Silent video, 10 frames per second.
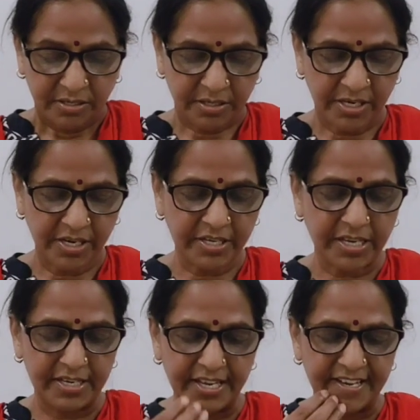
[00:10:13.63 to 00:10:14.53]

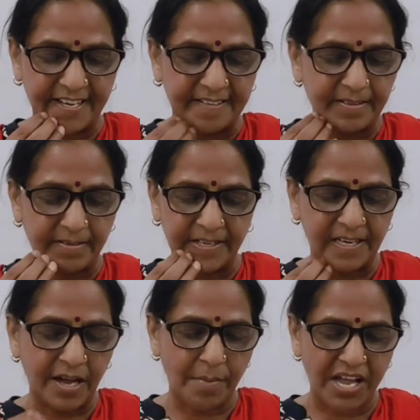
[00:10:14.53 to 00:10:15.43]
ke liye
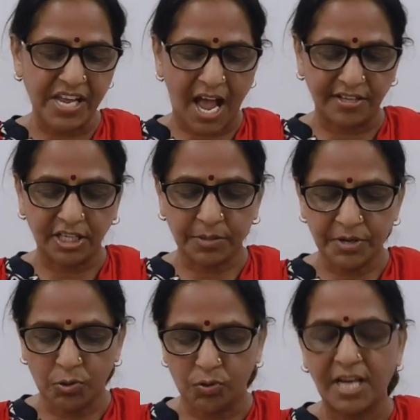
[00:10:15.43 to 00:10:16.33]
hamari aadat
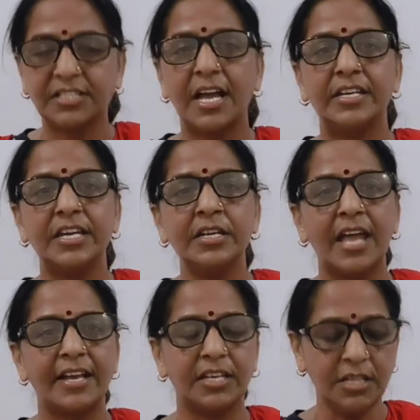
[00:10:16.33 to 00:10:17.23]
mein hona chahiye,
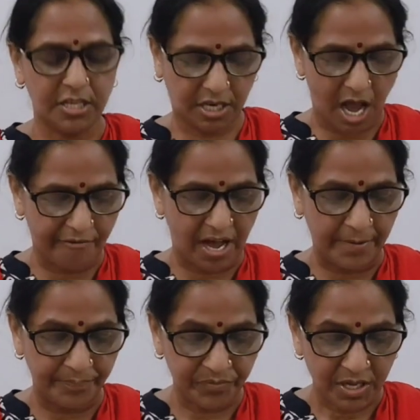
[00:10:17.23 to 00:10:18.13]
na ki dikhawa.
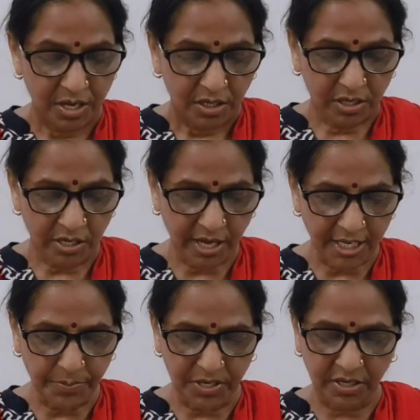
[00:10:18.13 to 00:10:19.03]

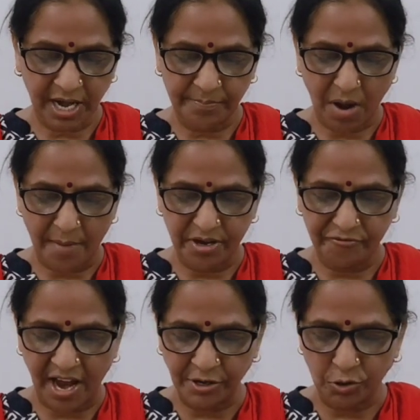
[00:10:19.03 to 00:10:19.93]
Ganga's brother and bhabhi
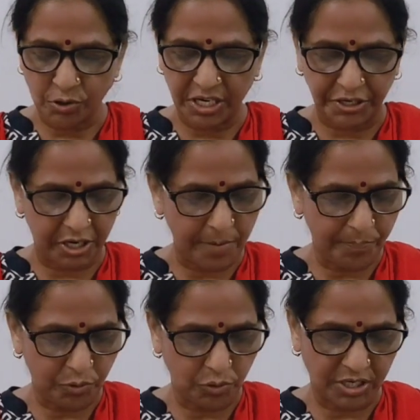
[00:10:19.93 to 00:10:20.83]
went on a
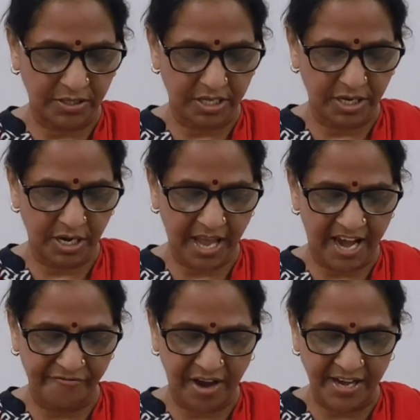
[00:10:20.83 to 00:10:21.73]
trip to Chandigarh,
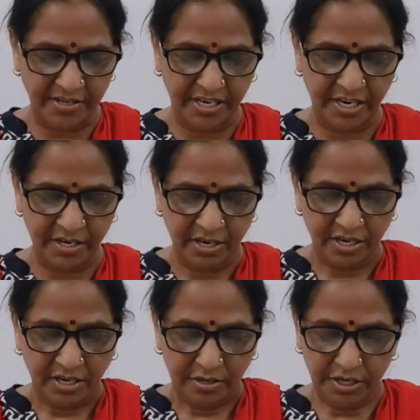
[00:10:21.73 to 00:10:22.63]
and when they
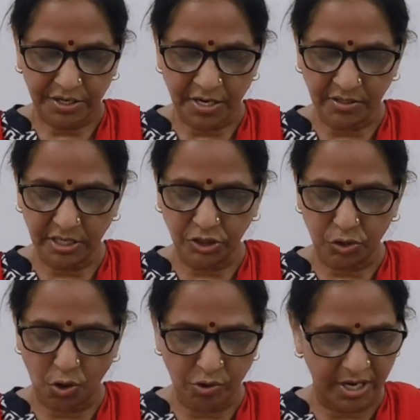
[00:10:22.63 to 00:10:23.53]
returned, they
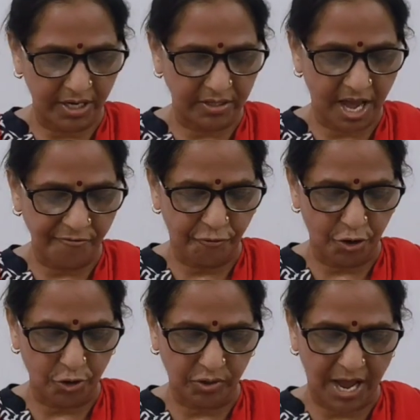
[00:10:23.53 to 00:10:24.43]
showed her the
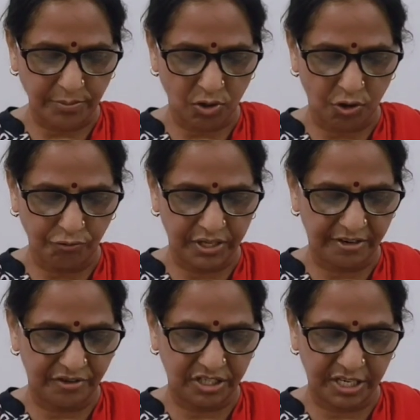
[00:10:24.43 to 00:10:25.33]
photographs of
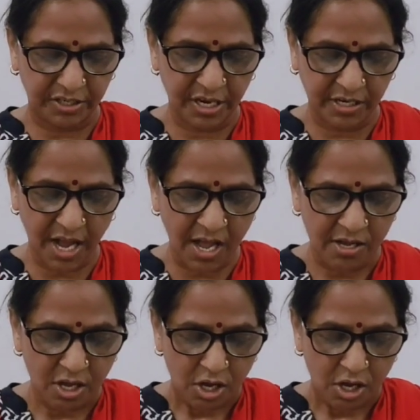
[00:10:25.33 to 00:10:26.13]
their visit. Ganga